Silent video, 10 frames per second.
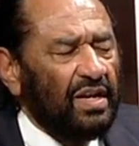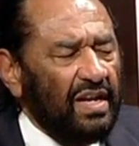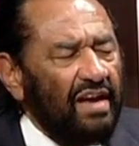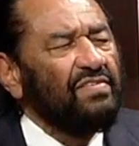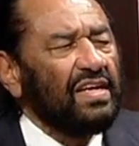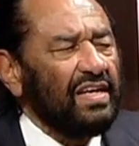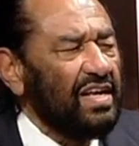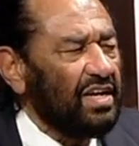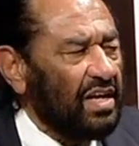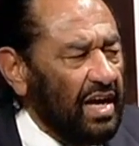living
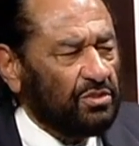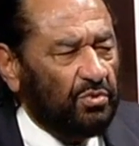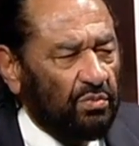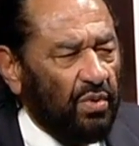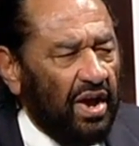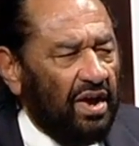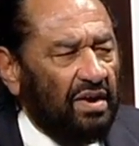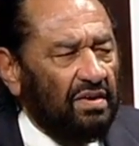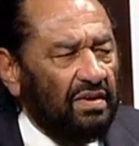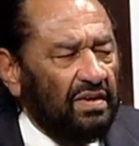in a country
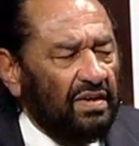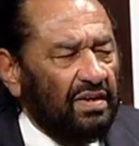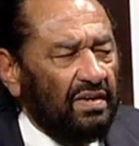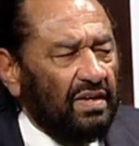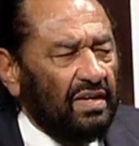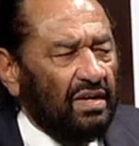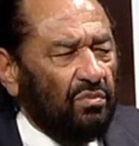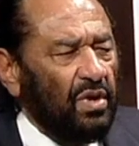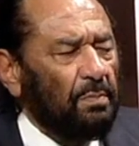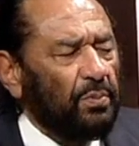where
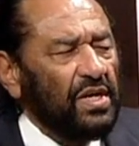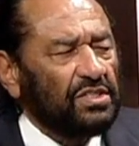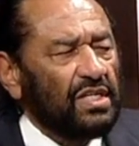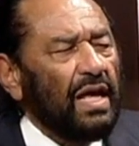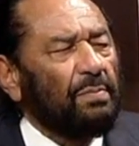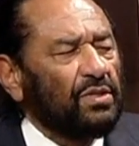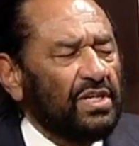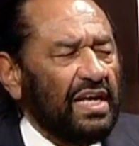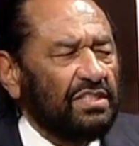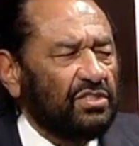we preach
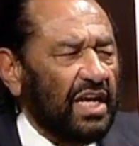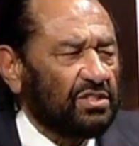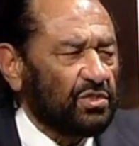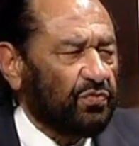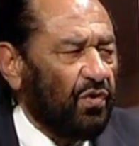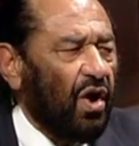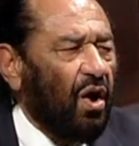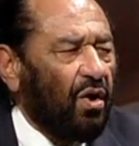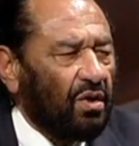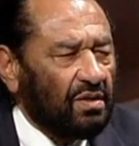liberty and justice for
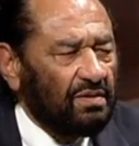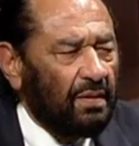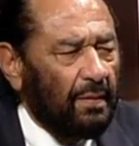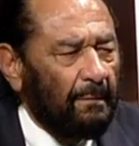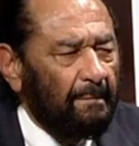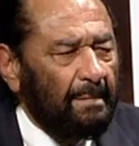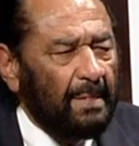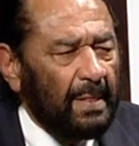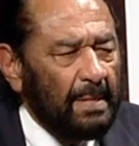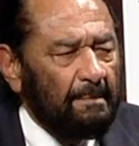all
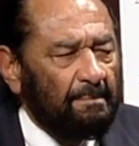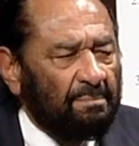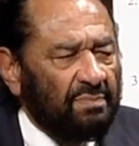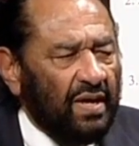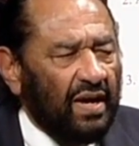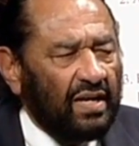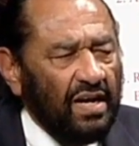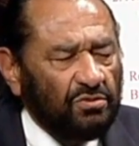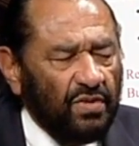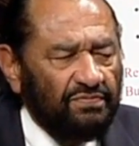a
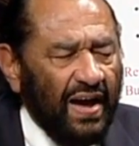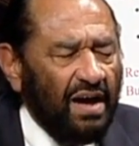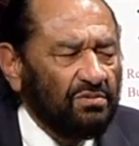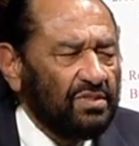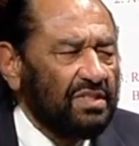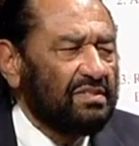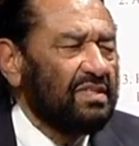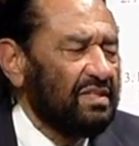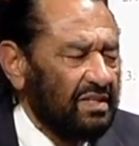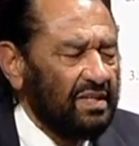country
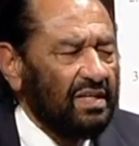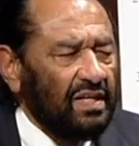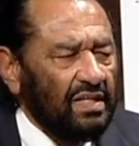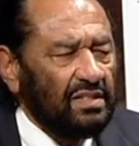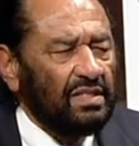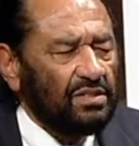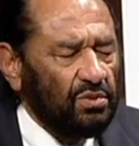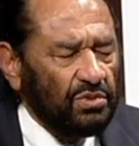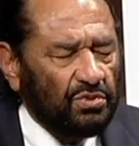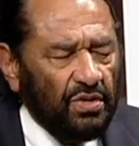founded
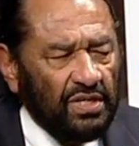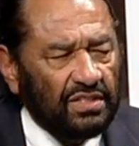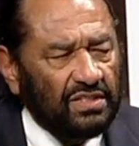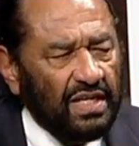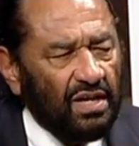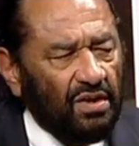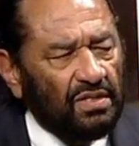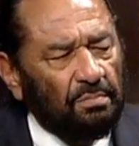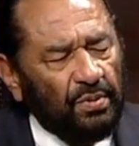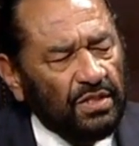to a certain extent on
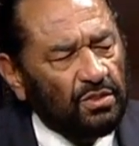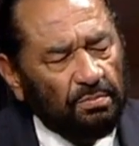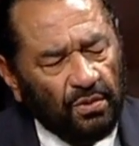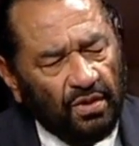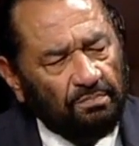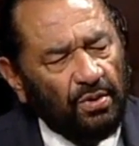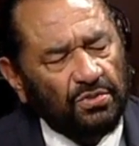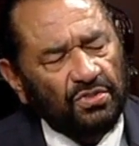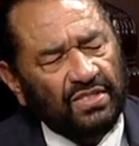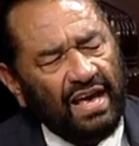the principle of
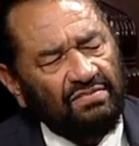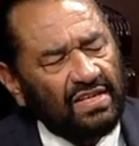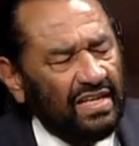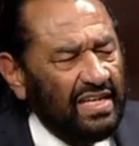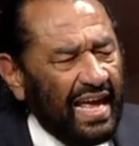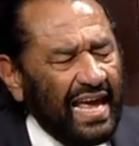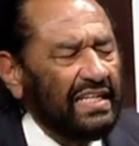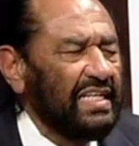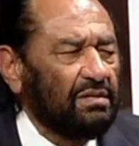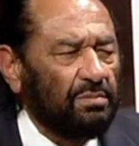persons having
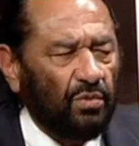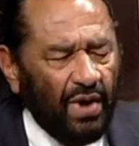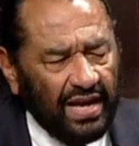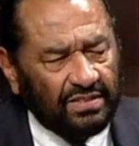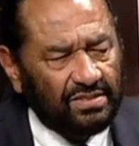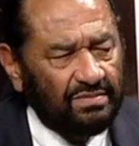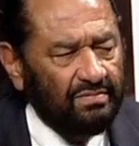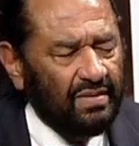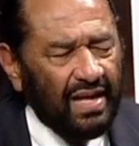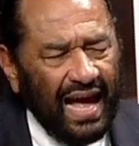inalienable rights.
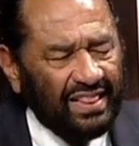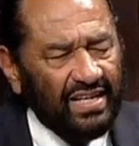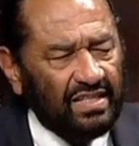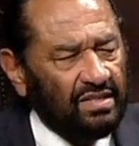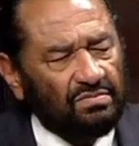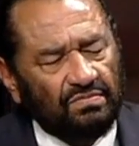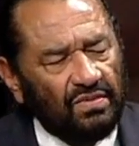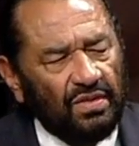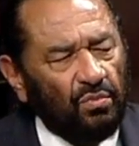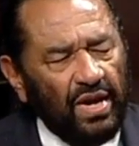I think the
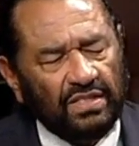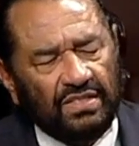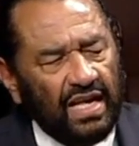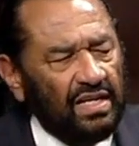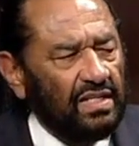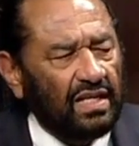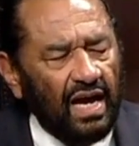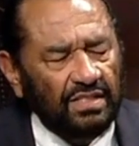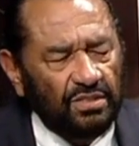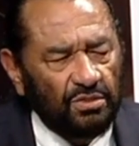way it's stated in the
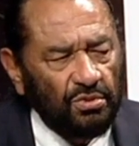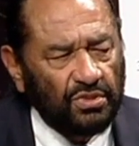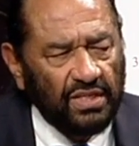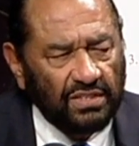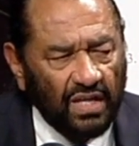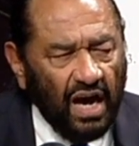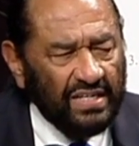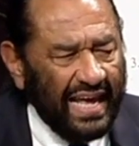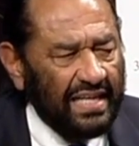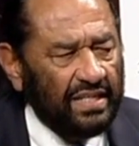Constitution is
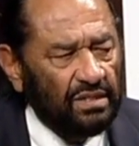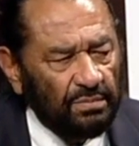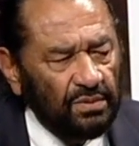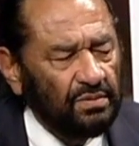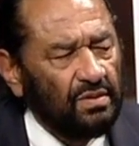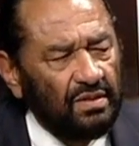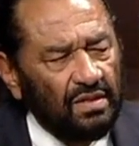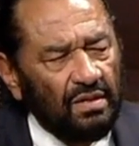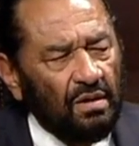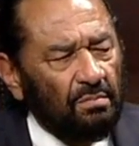unalienable,
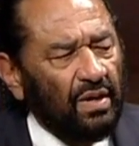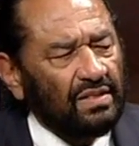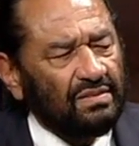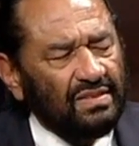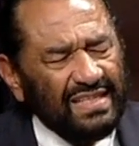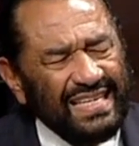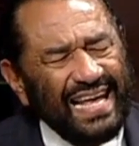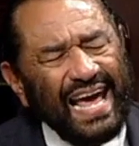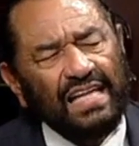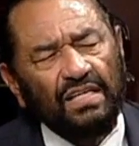but
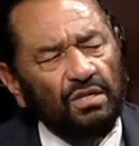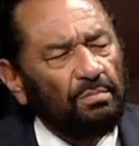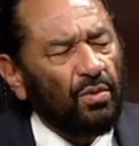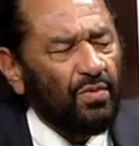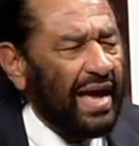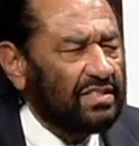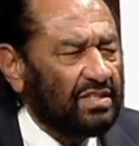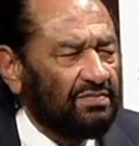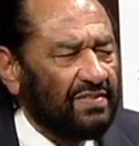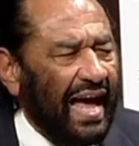inalienable rights
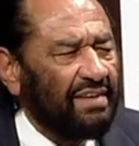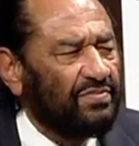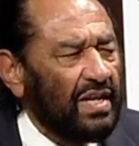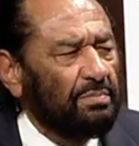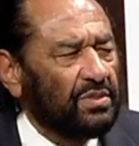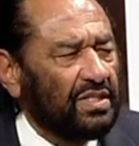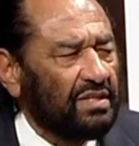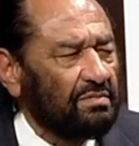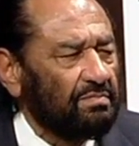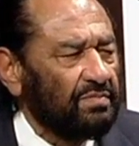of life,
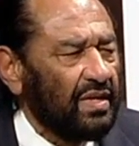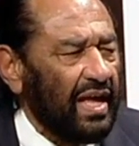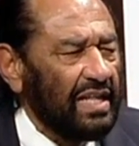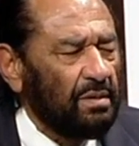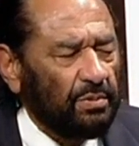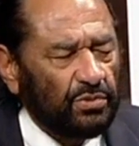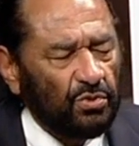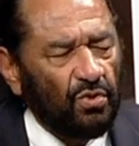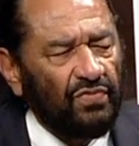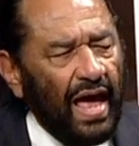liberty, and the
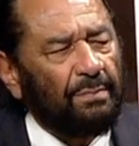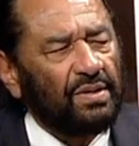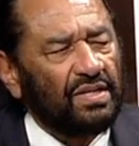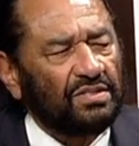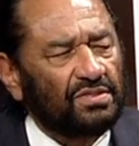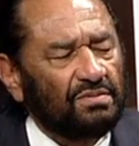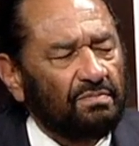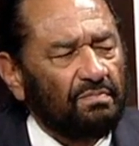pursuit of happiness.